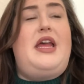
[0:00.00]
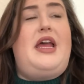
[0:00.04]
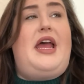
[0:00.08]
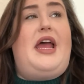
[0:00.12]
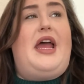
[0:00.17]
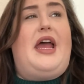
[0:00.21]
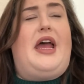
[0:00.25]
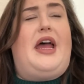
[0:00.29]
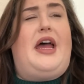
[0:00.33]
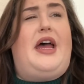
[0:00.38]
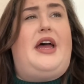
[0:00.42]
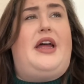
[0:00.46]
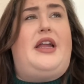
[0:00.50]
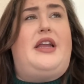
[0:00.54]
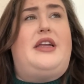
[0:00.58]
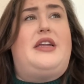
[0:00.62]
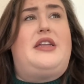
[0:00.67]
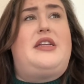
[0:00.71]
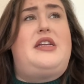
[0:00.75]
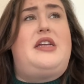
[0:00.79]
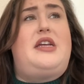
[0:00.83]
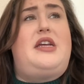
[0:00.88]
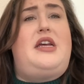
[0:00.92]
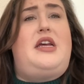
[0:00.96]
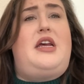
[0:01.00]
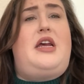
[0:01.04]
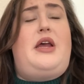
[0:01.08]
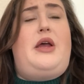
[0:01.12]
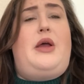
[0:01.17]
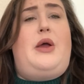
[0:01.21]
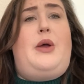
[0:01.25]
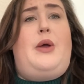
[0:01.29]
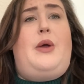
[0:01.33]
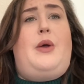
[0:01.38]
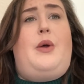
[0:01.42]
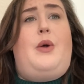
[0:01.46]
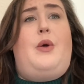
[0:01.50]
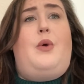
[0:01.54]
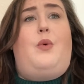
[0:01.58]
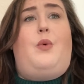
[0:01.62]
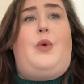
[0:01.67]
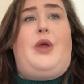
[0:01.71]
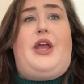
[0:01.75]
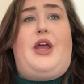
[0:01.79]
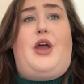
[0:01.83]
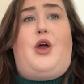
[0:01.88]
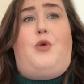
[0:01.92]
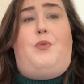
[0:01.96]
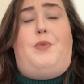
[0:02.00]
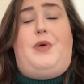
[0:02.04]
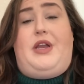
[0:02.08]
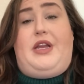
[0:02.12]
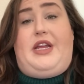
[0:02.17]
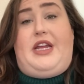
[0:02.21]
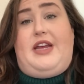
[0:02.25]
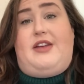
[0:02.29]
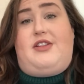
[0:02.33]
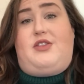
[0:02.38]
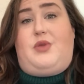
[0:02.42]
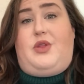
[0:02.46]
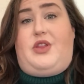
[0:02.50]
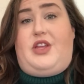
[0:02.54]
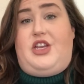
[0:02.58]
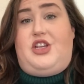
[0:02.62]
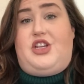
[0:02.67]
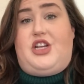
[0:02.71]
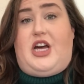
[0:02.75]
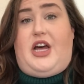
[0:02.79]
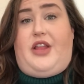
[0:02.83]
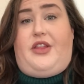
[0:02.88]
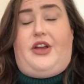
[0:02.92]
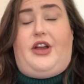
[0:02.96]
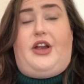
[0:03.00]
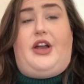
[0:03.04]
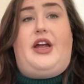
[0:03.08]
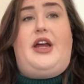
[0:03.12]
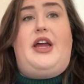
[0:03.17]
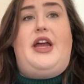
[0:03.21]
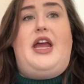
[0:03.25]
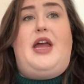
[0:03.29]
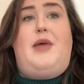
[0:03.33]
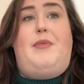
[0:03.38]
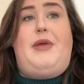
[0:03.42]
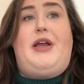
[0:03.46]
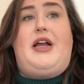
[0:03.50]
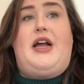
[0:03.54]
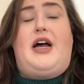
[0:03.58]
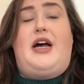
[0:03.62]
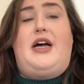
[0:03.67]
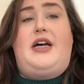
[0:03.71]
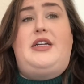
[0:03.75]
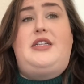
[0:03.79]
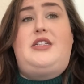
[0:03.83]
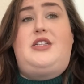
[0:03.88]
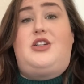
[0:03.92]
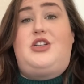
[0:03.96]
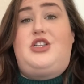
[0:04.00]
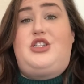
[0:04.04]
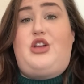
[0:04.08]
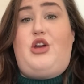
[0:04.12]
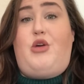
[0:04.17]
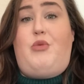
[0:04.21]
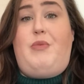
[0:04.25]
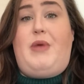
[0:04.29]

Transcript: and we opened gifts with each other. And because there's so